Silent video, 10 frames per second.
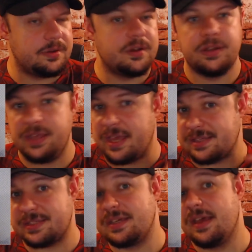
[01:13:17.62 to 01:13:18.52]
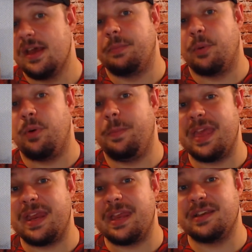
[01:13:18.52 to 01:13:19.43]
Yes. But we'll be
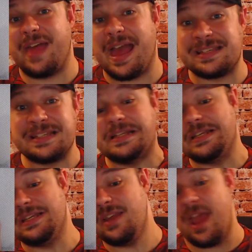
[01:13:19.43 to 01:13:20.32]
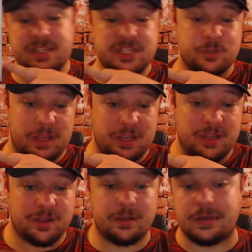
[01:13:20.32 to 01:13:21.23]
getting into that next
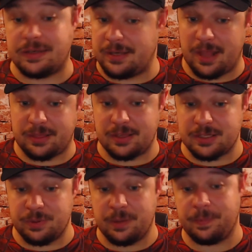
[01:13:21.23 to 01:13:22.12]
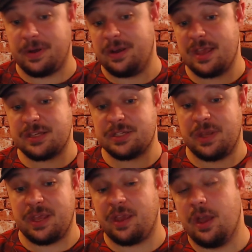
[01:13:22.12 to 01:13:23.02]
week. Not this week, but next
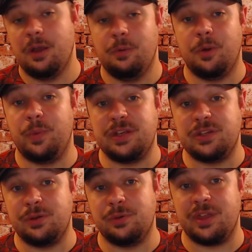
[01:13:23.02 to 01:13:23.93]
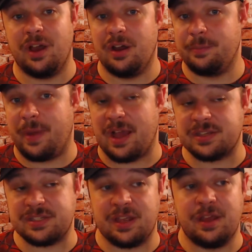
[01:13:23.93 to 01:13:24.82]
week, when we do the
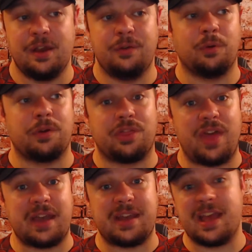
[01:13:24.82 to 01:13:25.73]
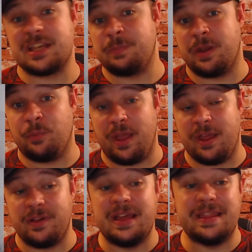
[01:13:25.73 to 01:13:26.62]
unboxing for that X-Men
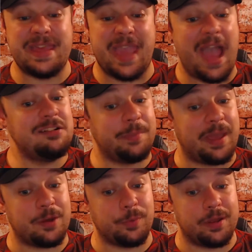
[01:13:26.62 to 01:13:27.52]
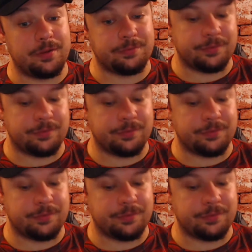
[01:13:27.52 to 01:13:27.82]
wave, the Caliban wave.